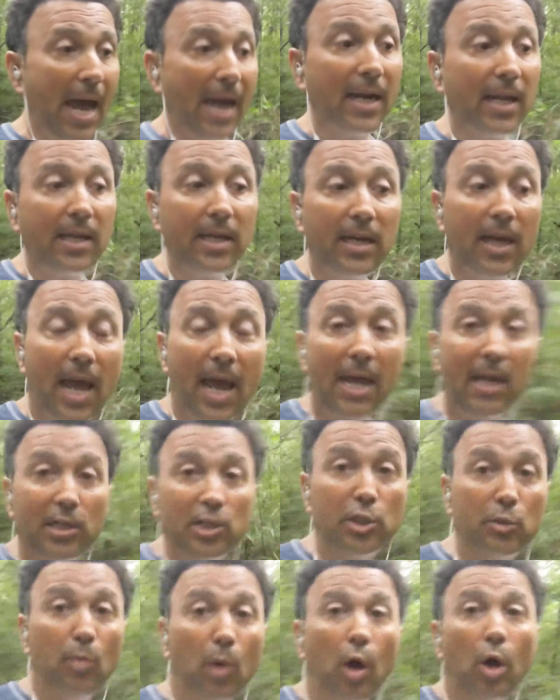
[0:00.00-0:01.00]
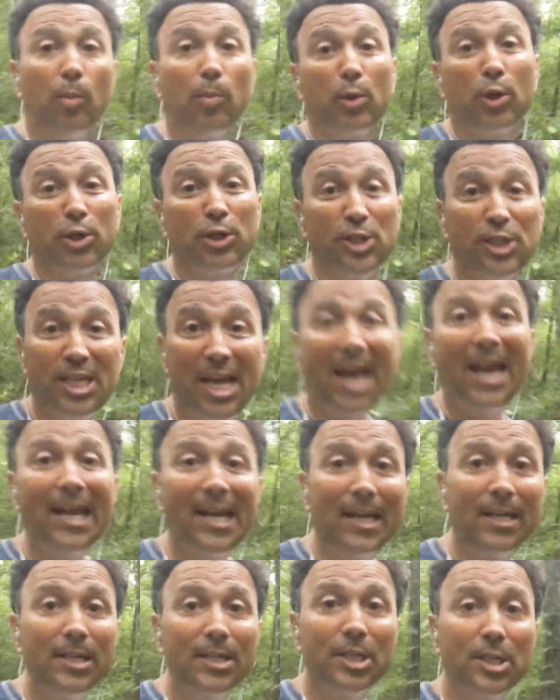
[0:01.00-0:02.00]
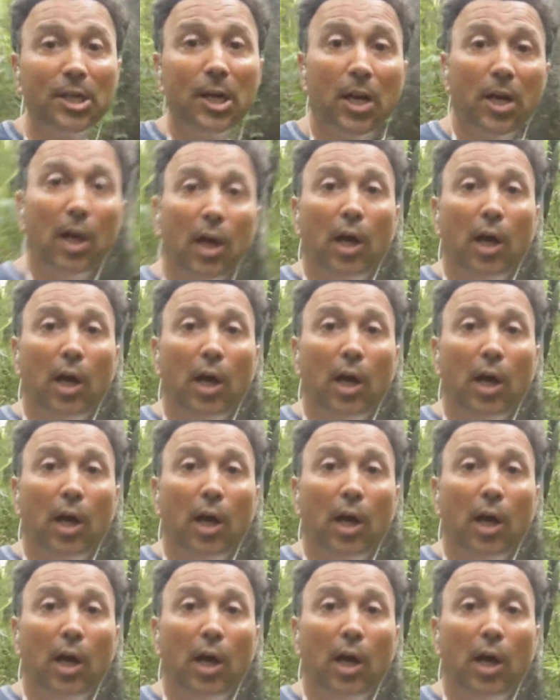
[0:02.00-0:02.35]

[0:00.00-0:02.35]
adding a small percentage